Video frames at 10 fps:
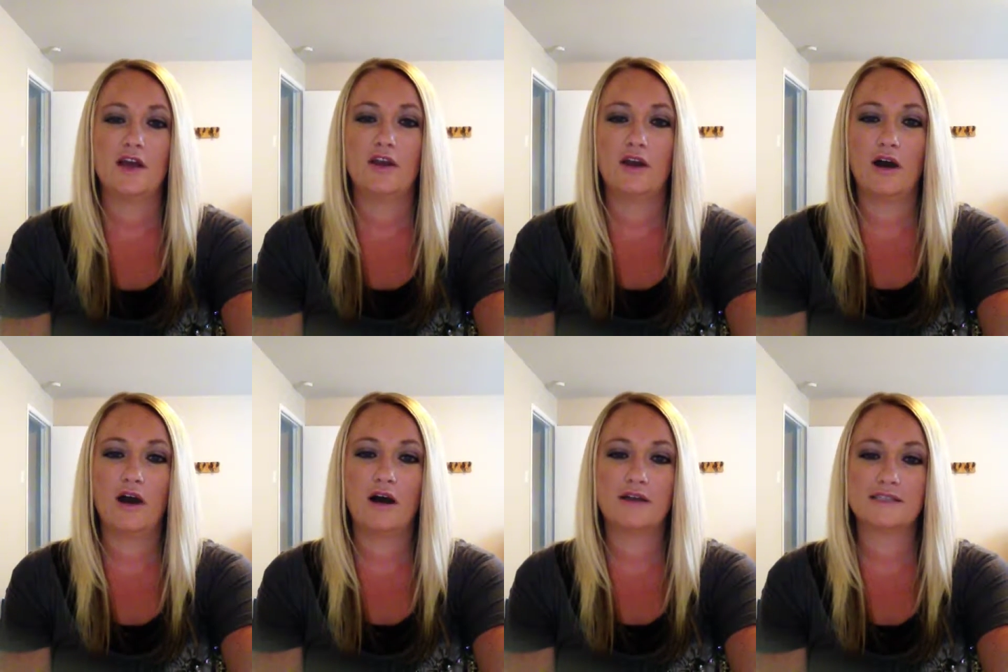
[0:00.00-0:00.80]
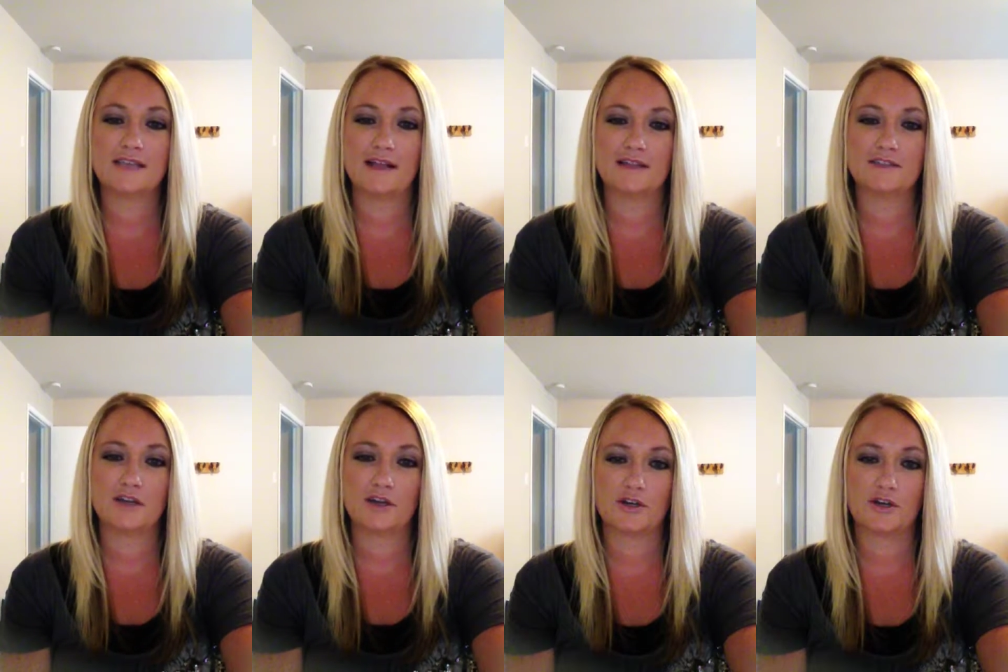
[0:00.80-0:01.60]
Not all salads
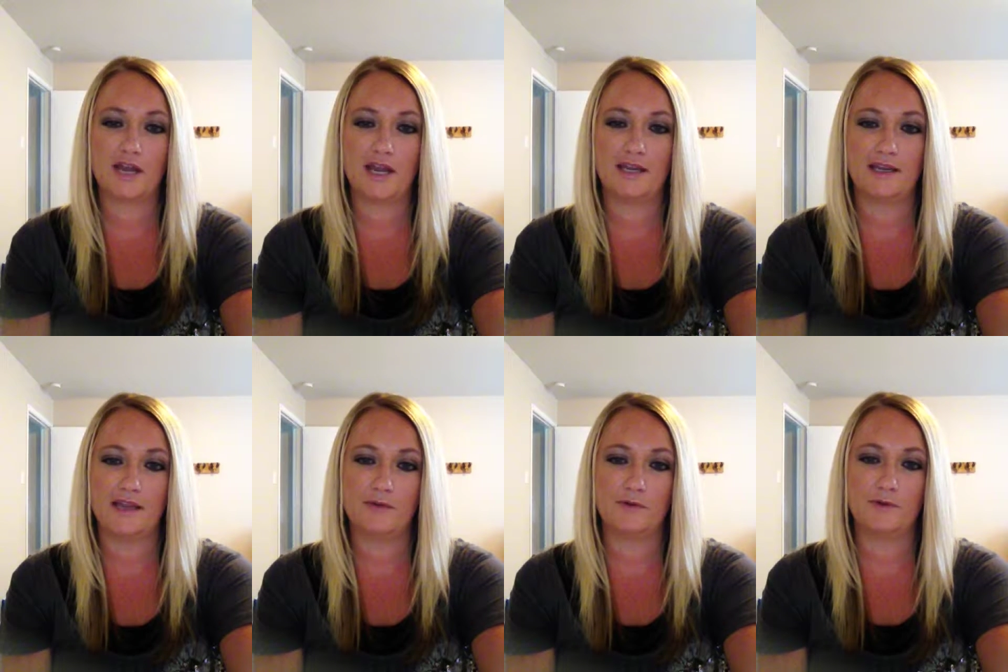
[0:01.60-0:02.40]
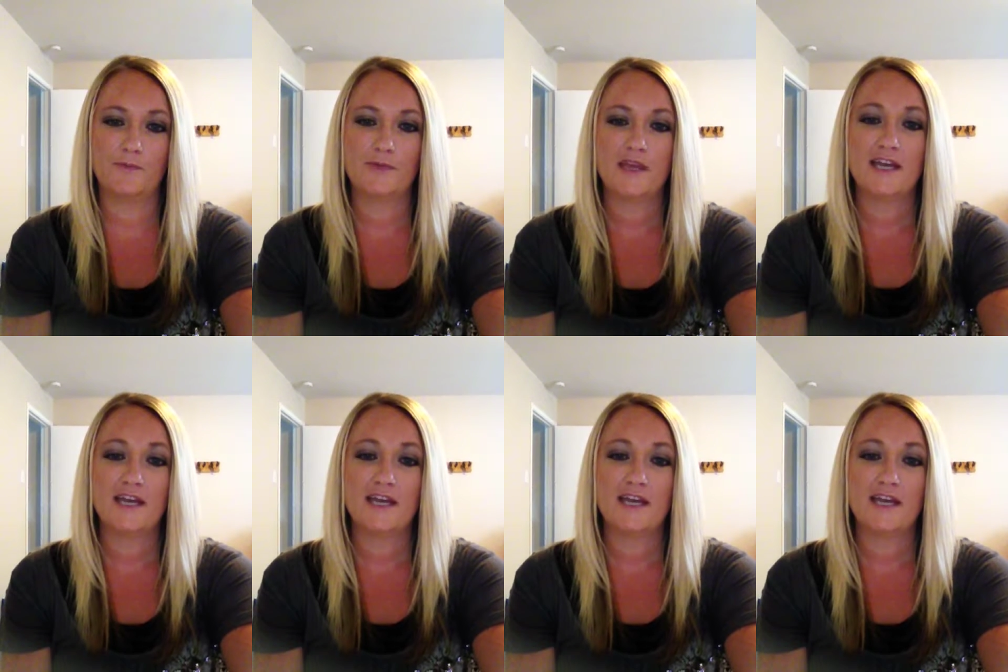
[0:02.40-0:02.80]
are created equal,